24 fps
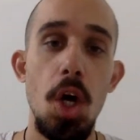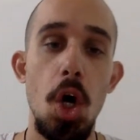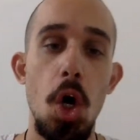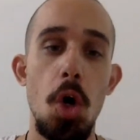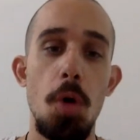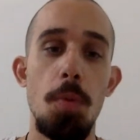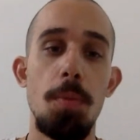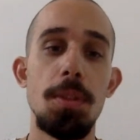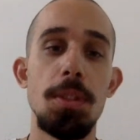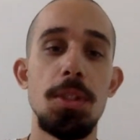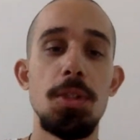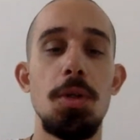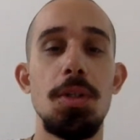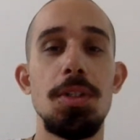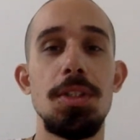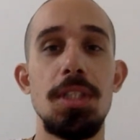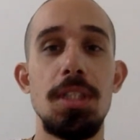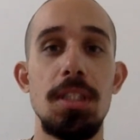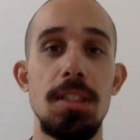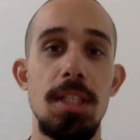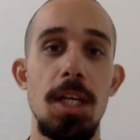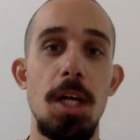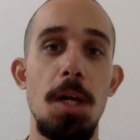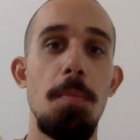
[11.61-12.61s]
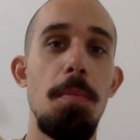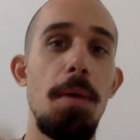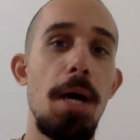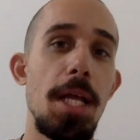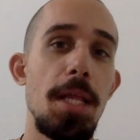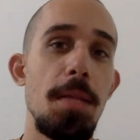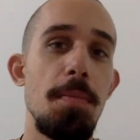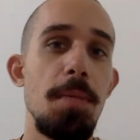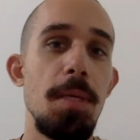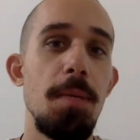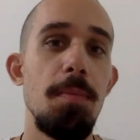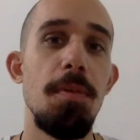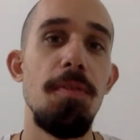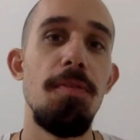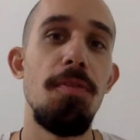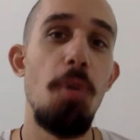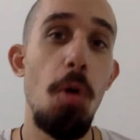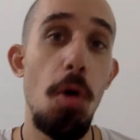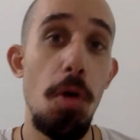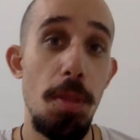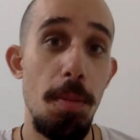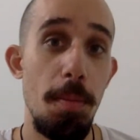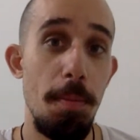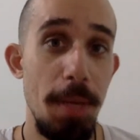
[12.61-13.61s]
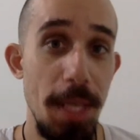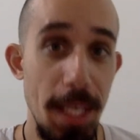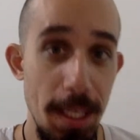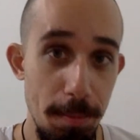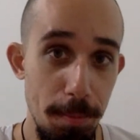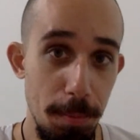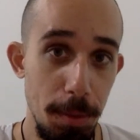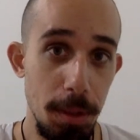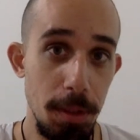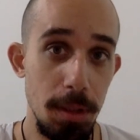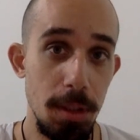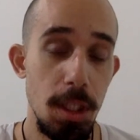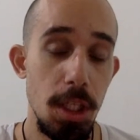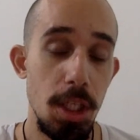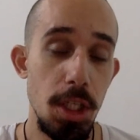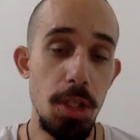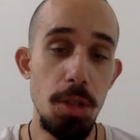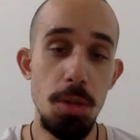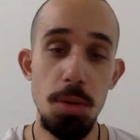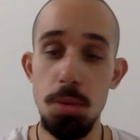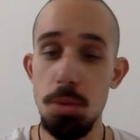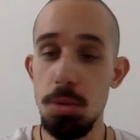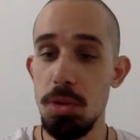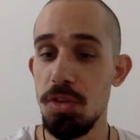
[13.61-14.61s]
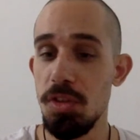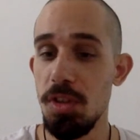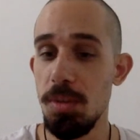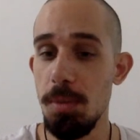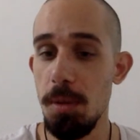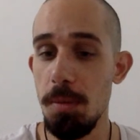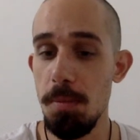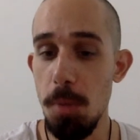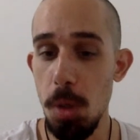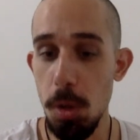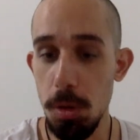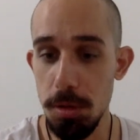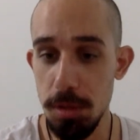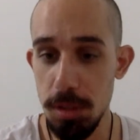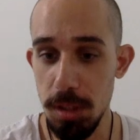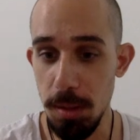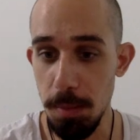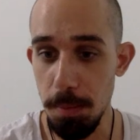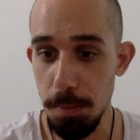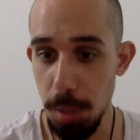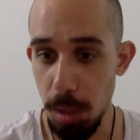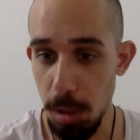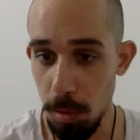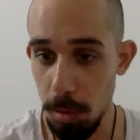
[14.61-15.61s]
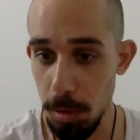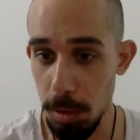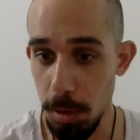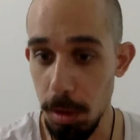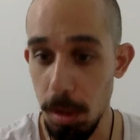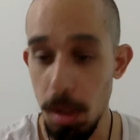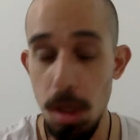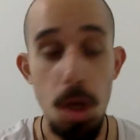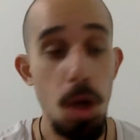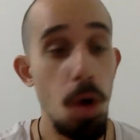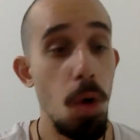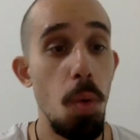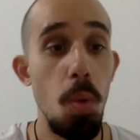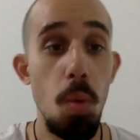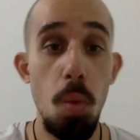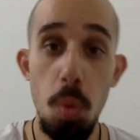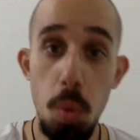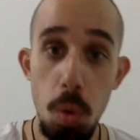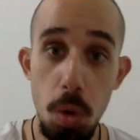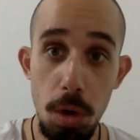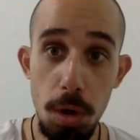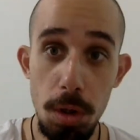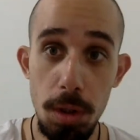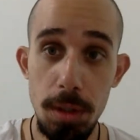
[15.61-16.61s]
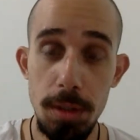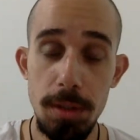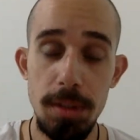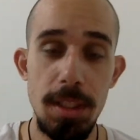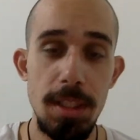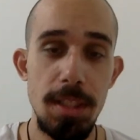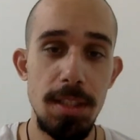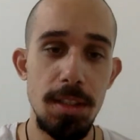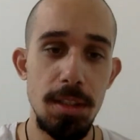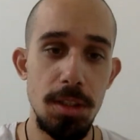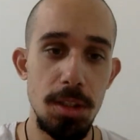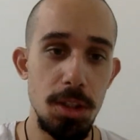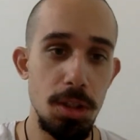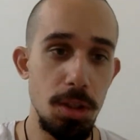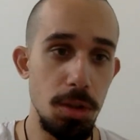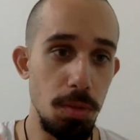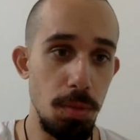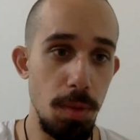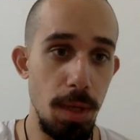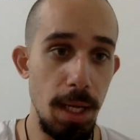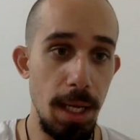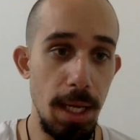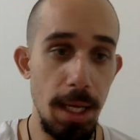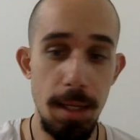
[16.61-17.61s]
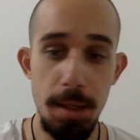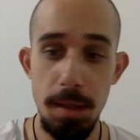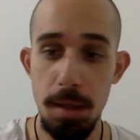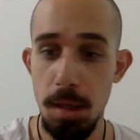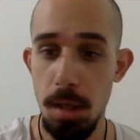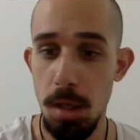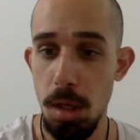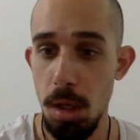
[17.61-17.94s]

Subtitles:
open source intel by the people for the people, news from a multipolar world. This is Teray.